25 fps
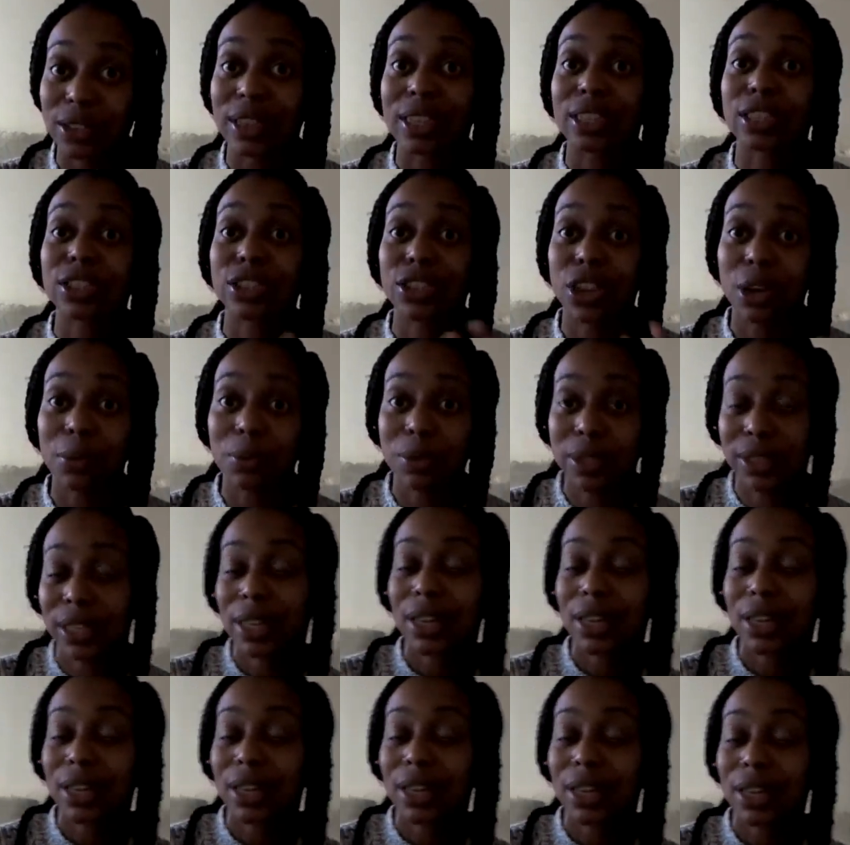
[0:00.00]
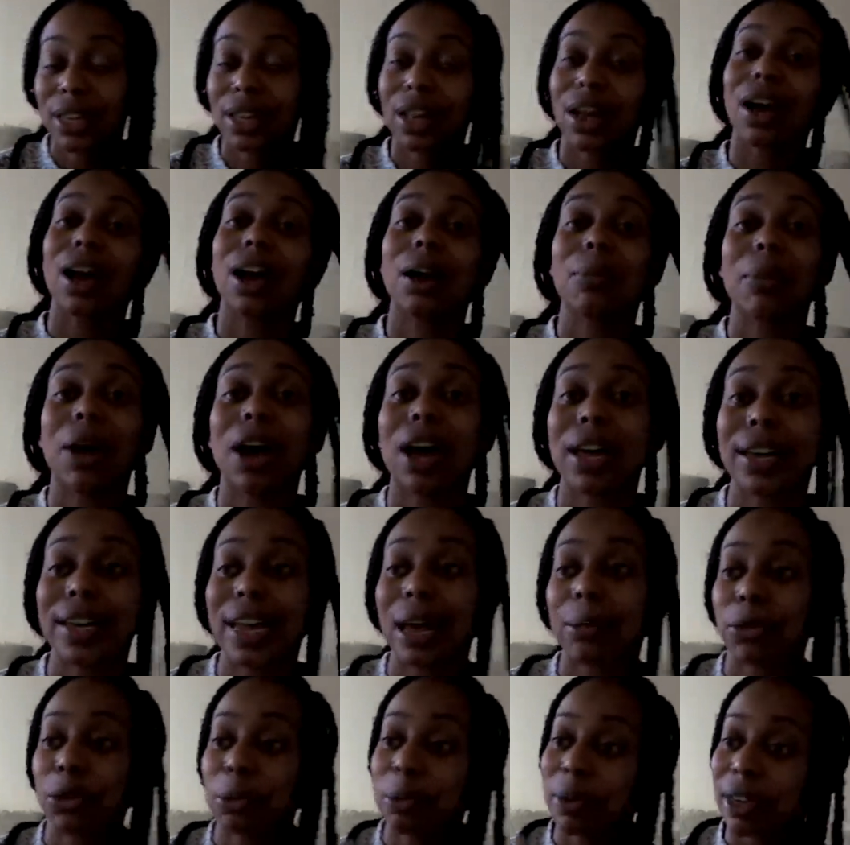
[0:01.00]
So it stops our
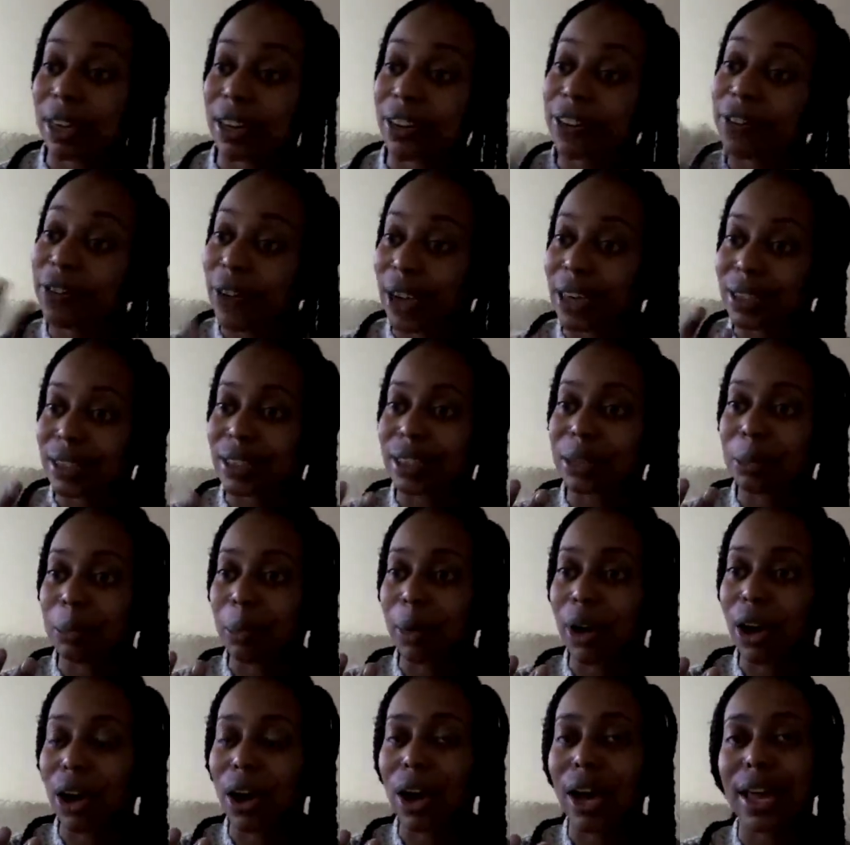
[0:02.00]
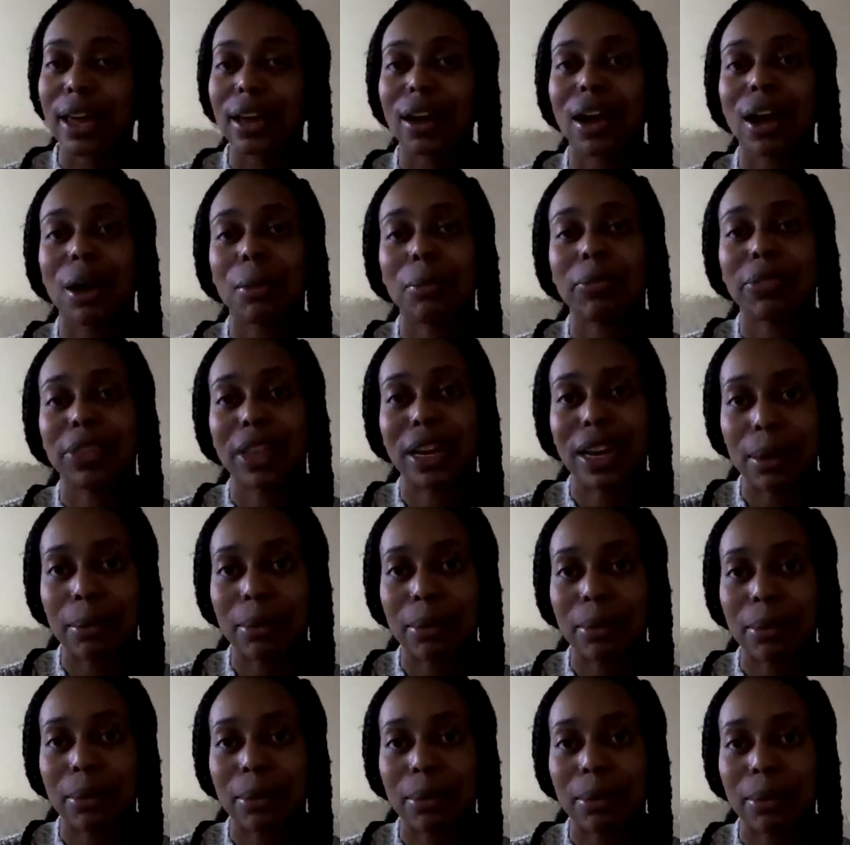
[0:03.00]
enamel being affected by the
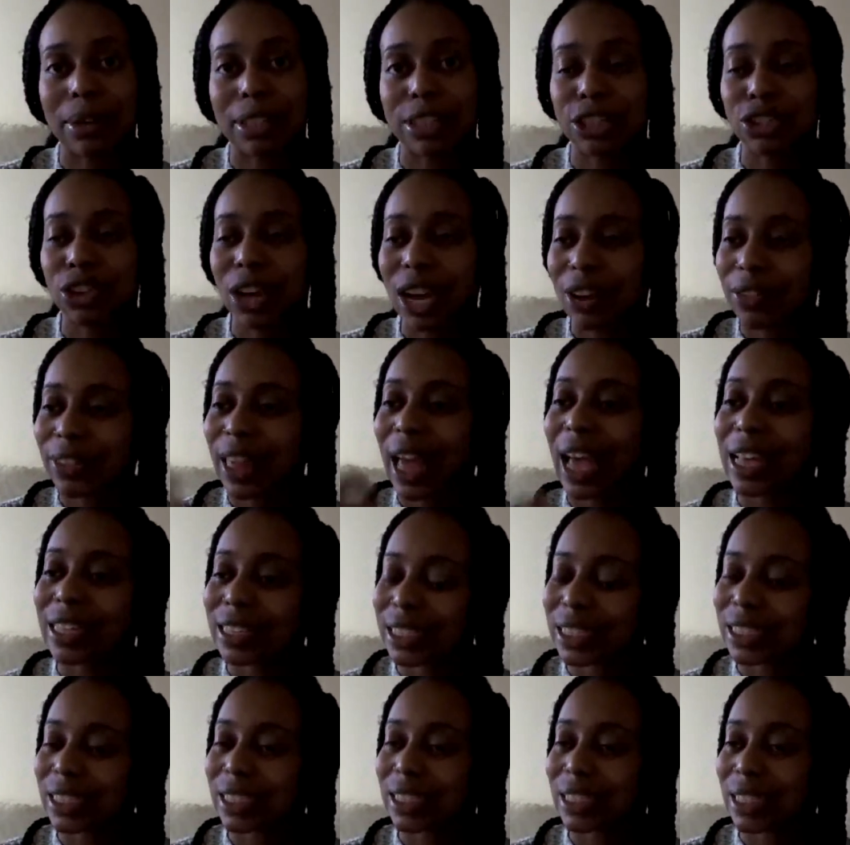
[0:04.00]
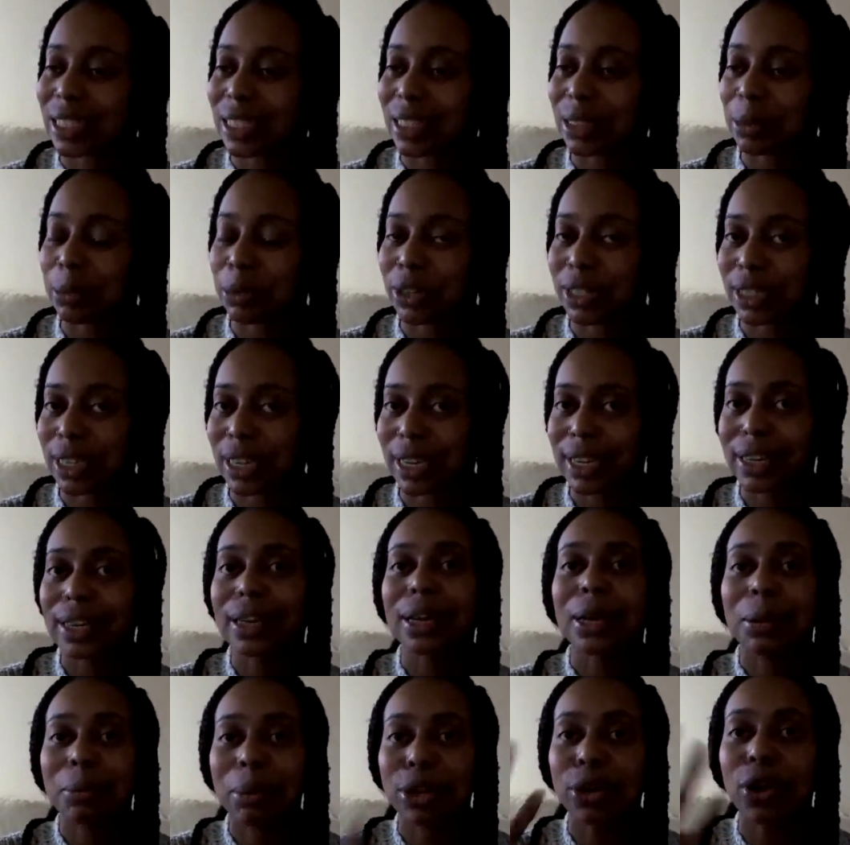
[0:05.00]
lemon, so you're not having that acidity in the body,
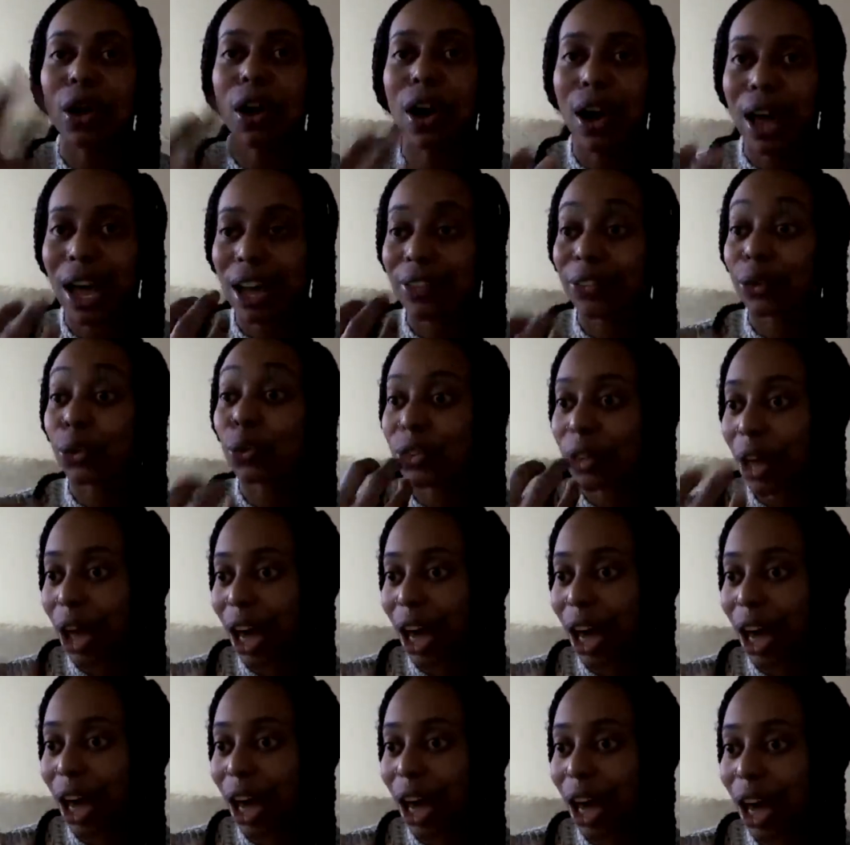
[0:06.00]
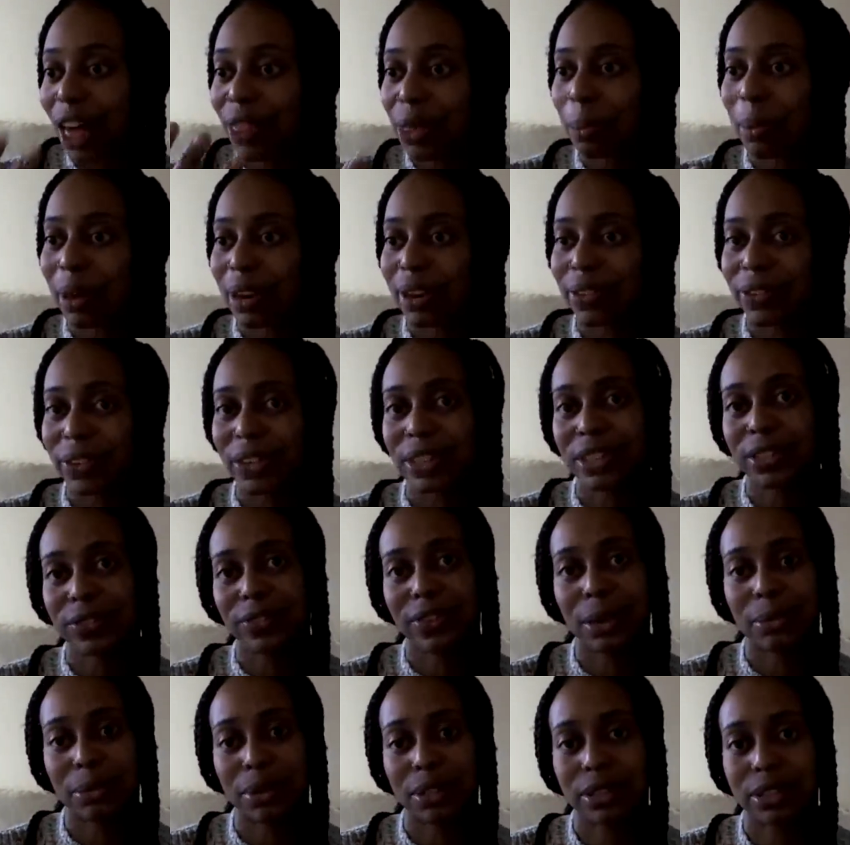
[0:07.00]
but you are having all the other benefits of
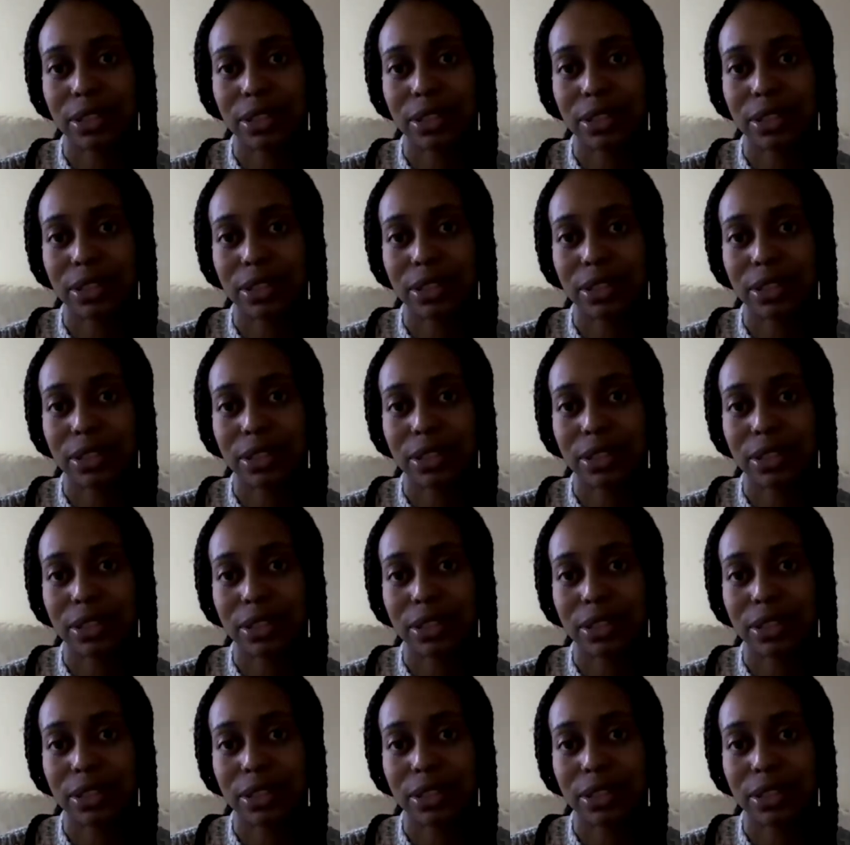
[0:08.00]
lemon.